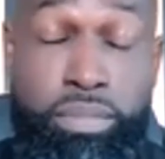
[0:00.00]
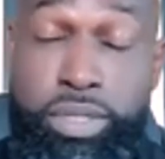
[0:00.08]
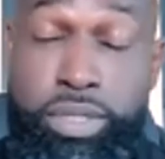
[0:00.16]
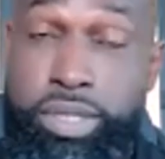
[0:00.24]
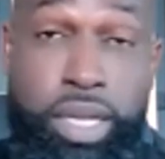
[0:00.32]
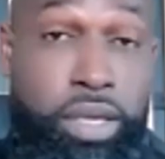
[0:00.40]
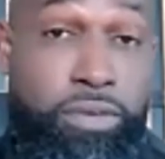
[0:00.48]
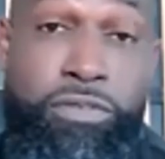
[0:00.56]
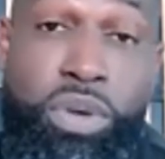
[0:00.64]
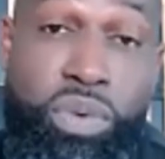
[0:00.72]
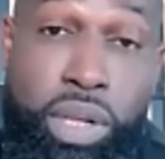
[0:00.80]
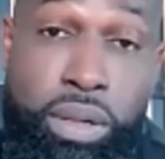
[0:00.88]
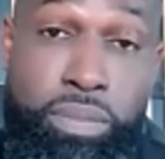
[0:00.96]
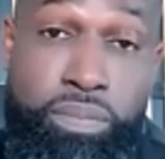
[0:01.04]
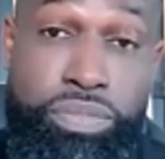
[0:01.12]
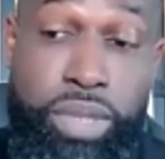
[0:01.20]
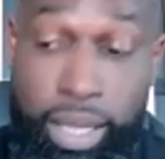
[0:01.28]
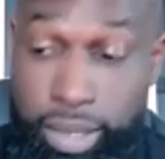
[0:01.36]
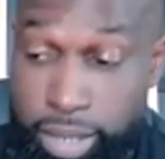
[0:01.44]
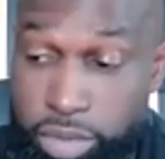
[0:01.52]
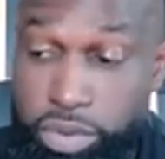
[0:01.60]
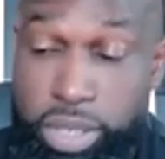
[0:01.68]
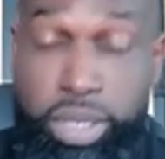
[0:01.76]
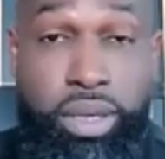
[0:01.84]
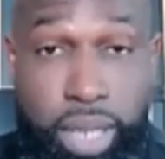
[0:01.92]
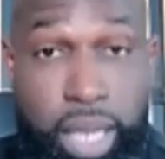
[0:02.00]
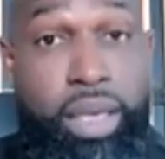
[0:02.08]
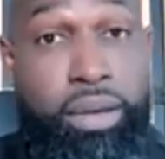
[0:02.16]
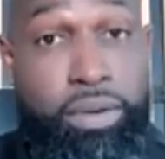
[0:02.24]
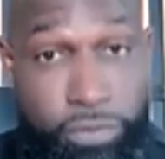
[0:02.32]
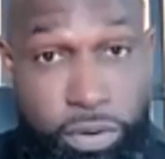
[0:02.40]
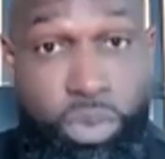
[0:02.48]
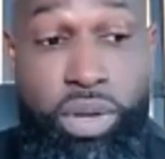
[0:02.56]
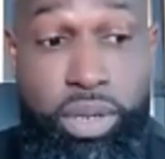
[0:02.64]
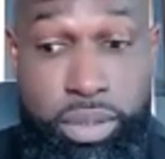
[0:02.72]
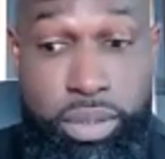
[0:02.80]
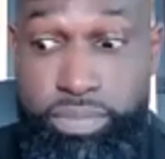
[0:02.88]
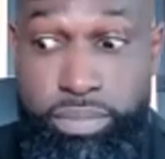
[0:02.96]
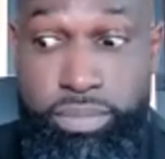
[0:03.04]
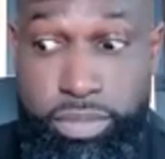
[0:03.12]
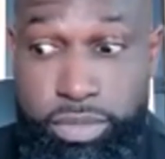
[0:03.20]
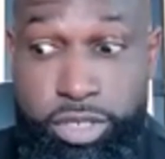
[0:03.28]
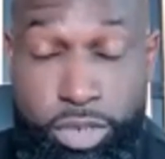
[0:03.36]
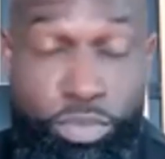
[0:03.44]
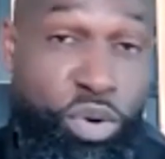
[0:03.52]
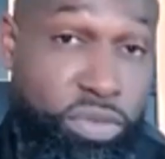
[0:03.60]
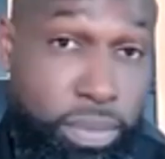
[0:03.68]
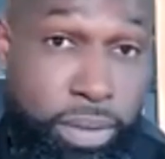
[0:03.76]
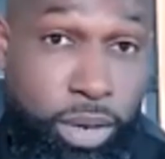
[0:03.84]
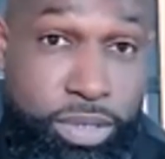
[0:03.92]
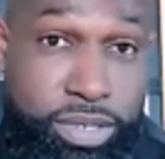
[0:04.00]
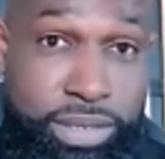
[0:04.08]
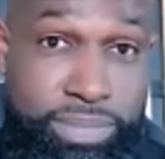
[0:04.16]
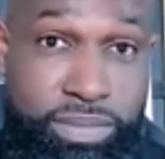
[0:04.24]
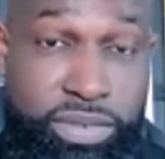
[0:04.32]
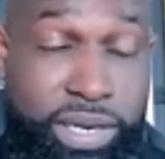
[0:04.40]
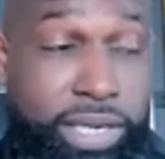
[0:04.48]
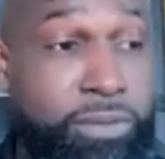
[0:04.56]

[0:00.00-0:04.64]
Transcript: selling fuel, like literally like fuel to move the boats, right?